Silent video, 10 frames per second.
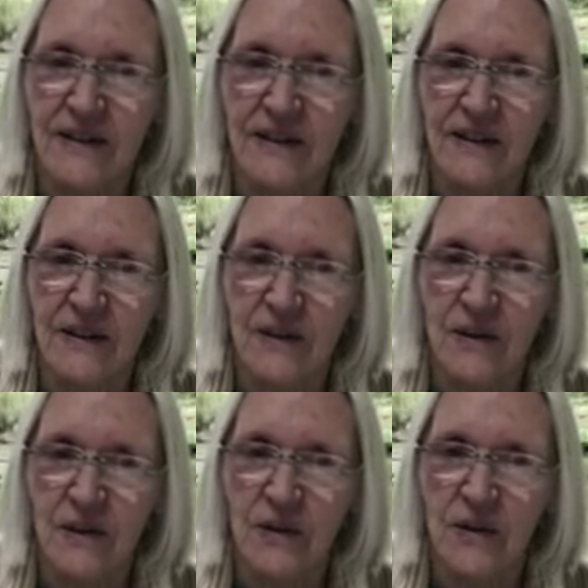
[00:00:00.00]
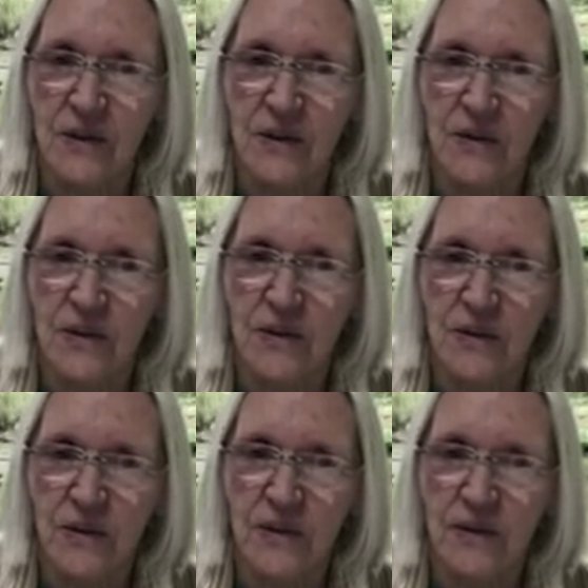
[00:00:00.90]

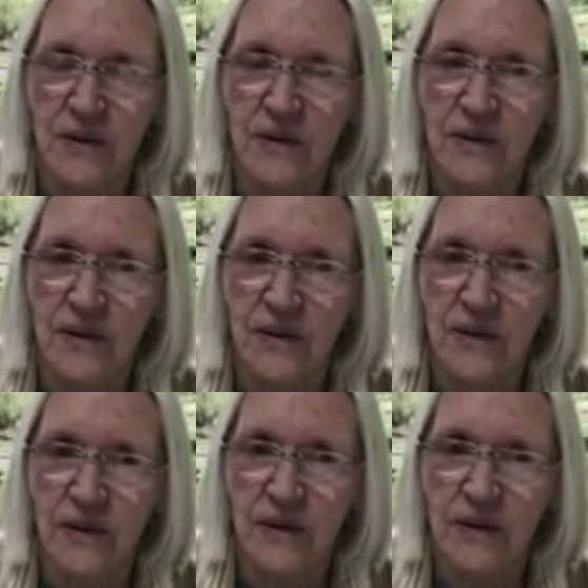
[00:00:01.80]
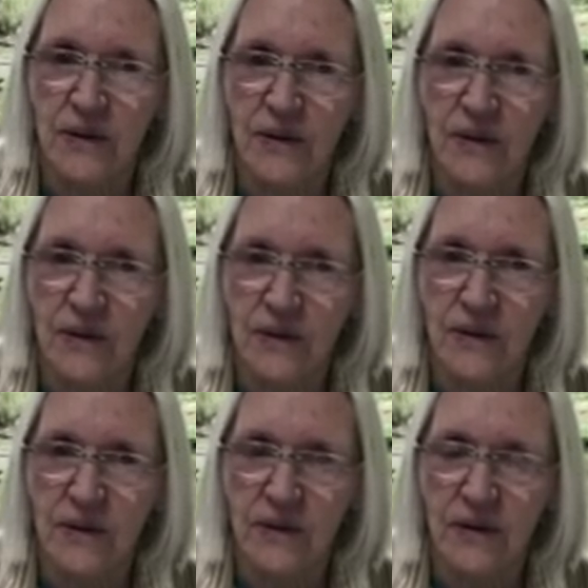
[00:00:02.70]

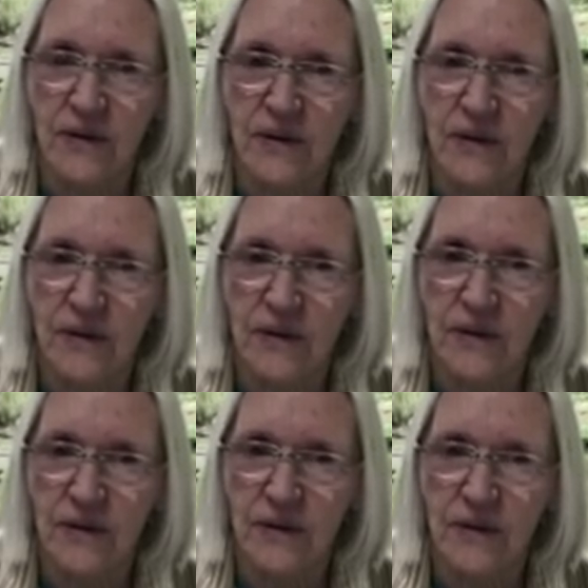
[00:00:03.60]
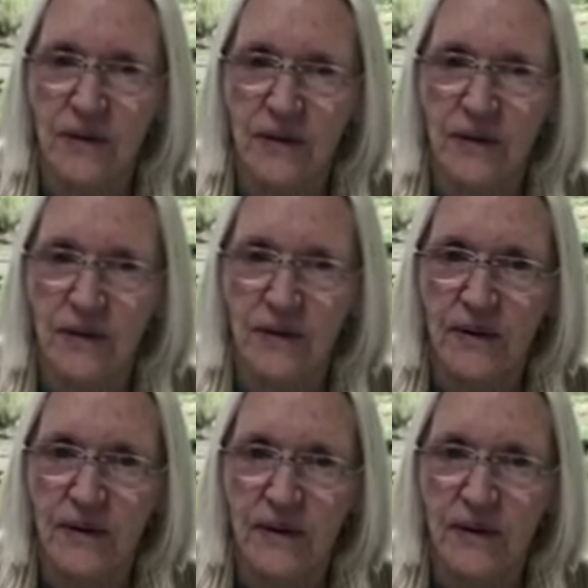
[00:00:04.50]

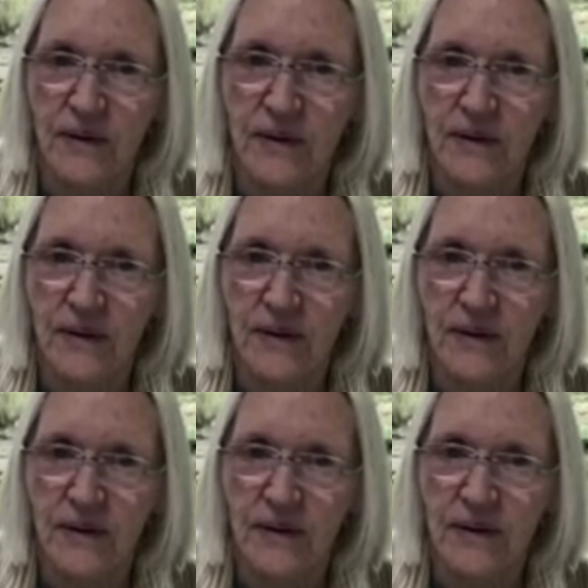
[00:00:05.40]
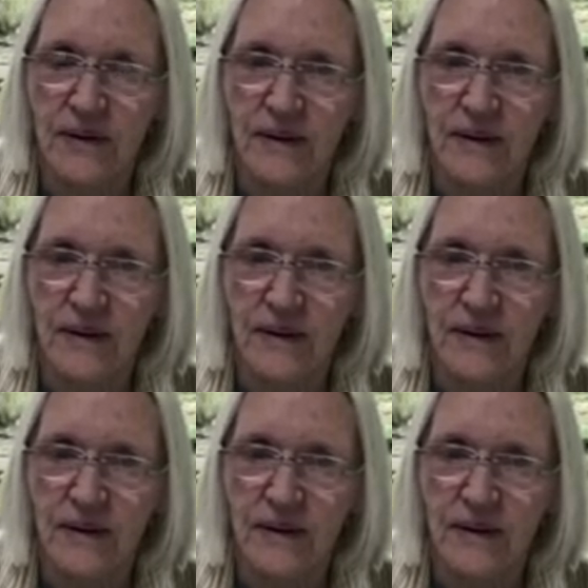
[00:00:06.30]
[no speech]